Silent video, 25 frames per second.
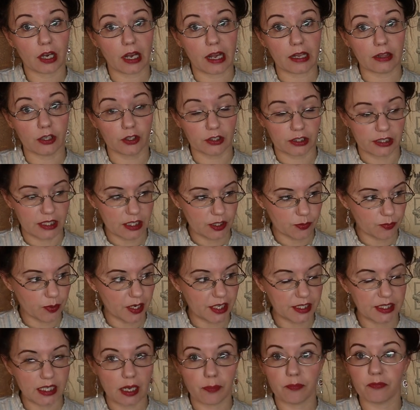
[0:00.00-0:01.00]
I looked this
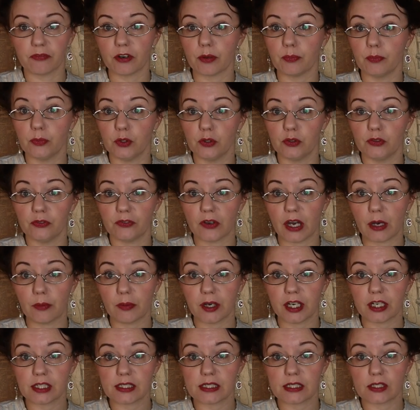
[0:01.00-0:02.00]
price up from Mood
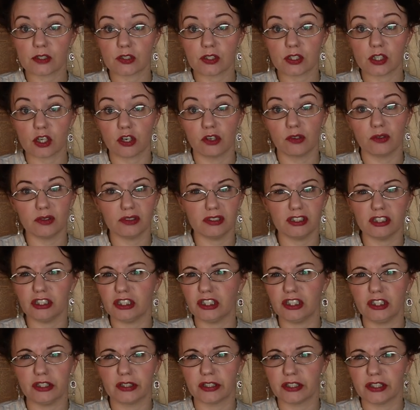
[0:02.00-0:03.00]
Fabrics, so
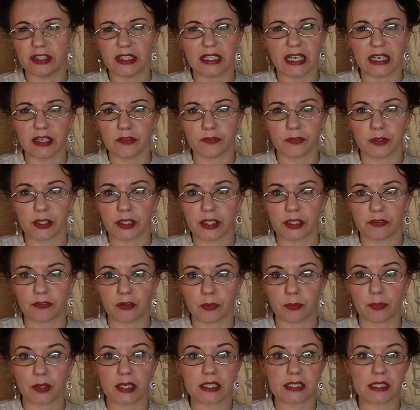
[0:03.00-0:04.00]
you could get it for
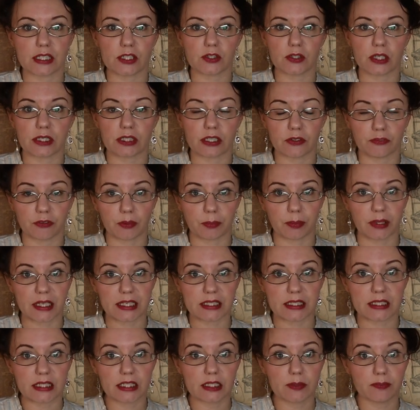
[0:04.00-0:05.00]
different prices at different
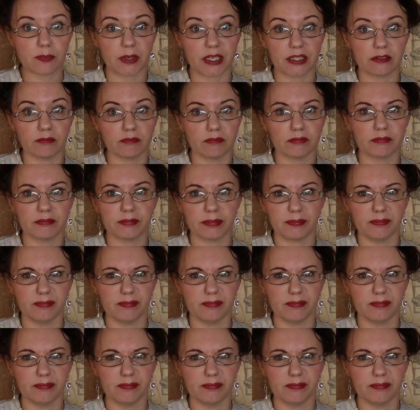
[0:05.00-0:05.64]
places, but